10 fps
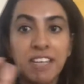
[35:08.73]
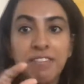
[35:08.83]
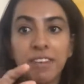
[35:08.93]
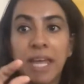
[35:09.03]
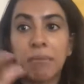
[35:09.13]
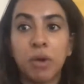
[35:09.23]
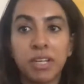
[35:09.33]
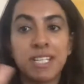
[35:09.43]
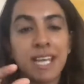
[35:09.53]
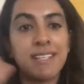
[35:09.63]
even that
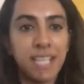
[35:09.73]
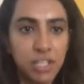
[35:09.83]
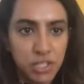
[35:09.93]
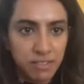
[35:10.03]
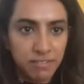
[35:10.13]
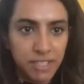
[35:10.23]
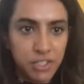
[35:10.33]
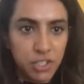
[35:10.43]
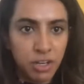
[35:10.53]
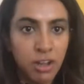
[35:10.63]
monetization
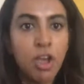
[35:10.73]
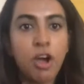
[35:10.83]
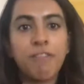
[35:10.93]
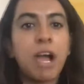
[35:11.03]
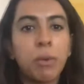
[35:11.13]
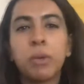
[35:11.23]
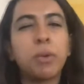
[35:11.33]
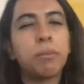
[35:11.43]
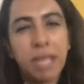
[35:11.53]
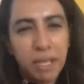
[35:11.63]
feature of how we
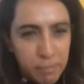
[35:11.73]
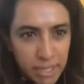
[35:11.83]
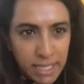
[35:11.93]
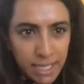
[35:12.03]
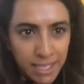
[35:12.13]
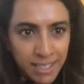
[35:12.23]
would make money.